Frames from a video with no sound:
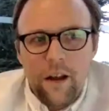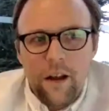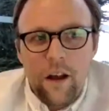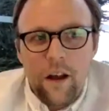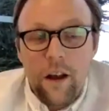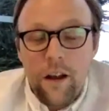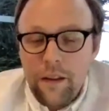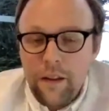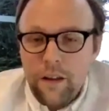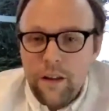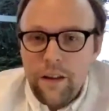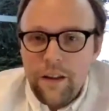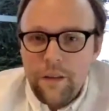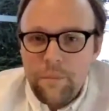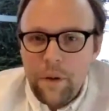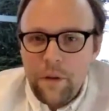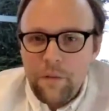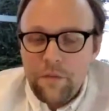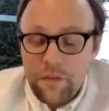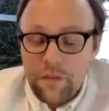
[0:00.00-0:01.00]
earlier,
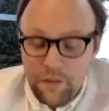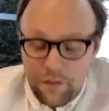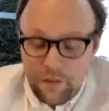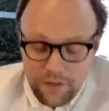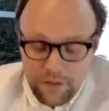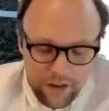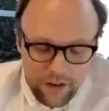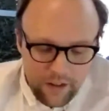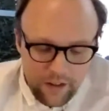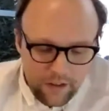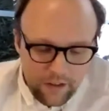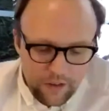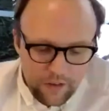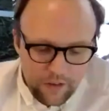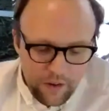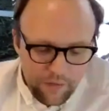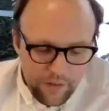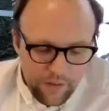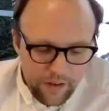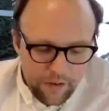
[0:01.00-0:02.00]
both Sally and
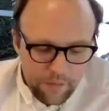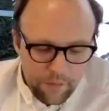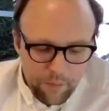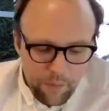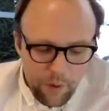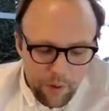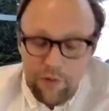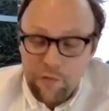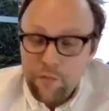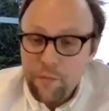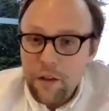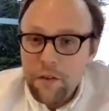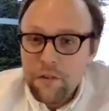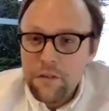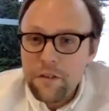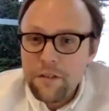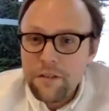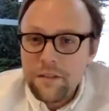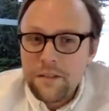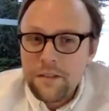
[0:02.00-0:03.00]
yourself had both
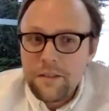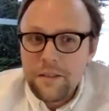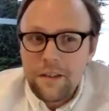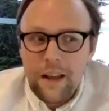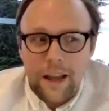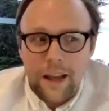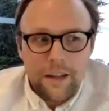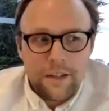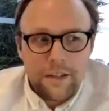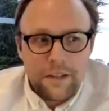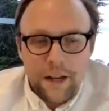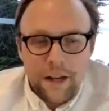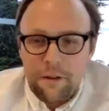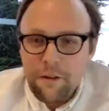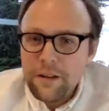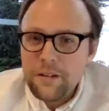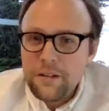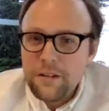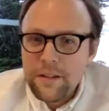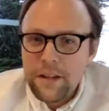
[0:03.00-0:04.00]
mentioned
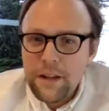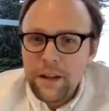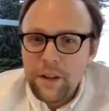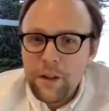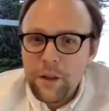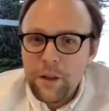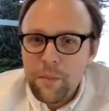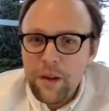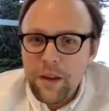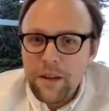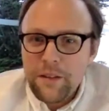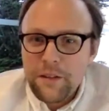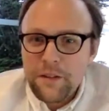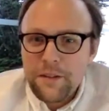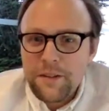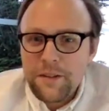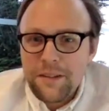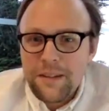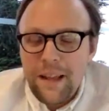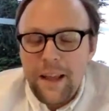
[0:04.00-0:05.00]
accelerators and
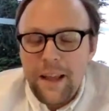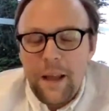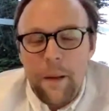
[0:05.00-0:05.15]
incubators.